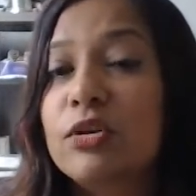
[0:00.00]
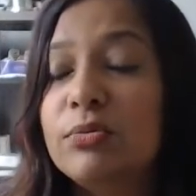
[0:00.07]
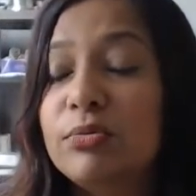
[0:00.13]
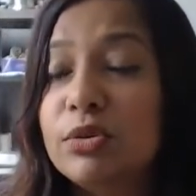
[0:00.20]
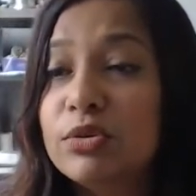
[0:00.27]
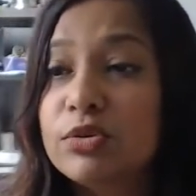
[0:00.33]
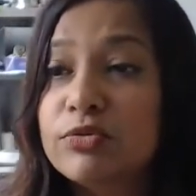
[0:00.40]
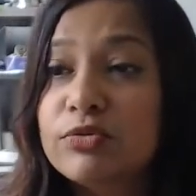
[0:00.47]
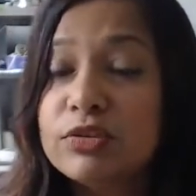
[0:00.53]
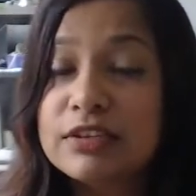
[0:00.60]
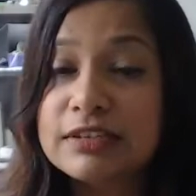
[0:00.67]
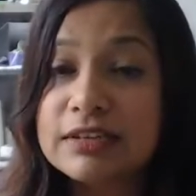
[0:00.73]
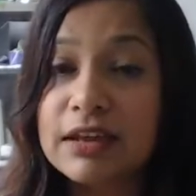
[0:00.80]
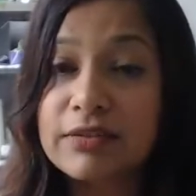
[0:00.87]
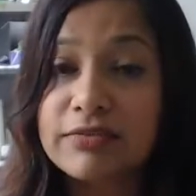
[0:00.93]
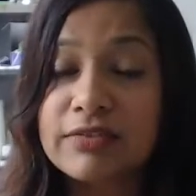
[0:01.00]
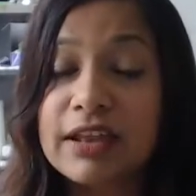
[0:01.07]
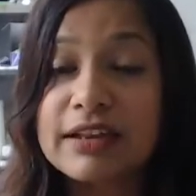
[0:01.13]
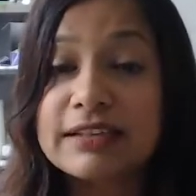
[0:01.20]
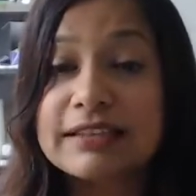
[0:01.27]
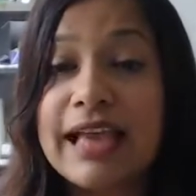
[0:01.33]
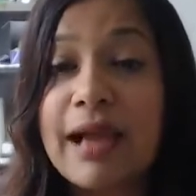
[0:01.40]
beautiful stuff that
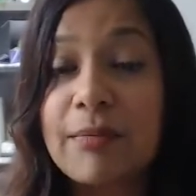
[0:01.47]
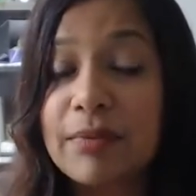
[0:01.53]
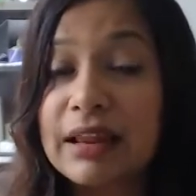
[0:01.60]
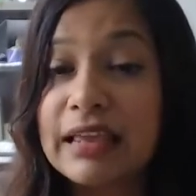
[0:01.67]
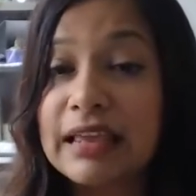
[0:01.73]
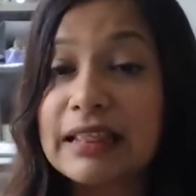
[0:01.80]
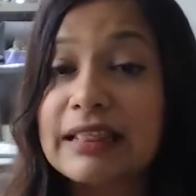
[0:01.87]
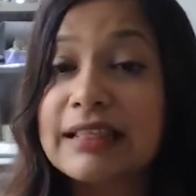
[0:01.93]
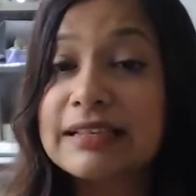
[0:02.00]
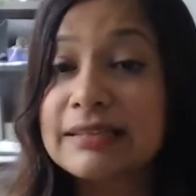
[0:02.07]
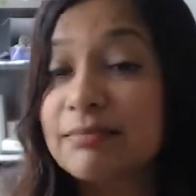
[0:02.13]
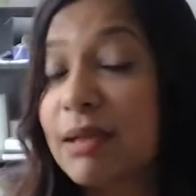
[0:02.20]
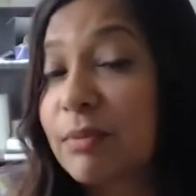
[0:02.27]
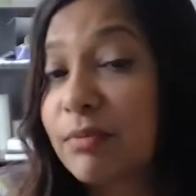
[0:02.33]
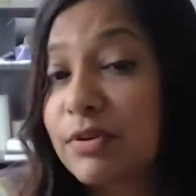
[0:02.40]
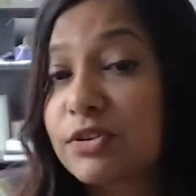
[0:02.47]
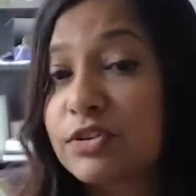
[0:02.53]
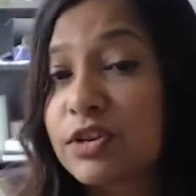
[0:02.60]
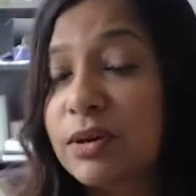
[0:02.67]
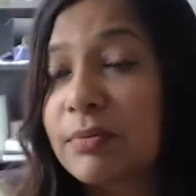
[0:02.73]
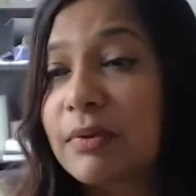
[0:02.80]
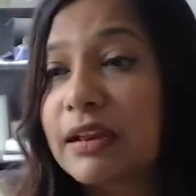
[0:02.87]
is happening in this
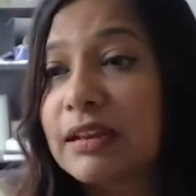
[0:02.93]
membership.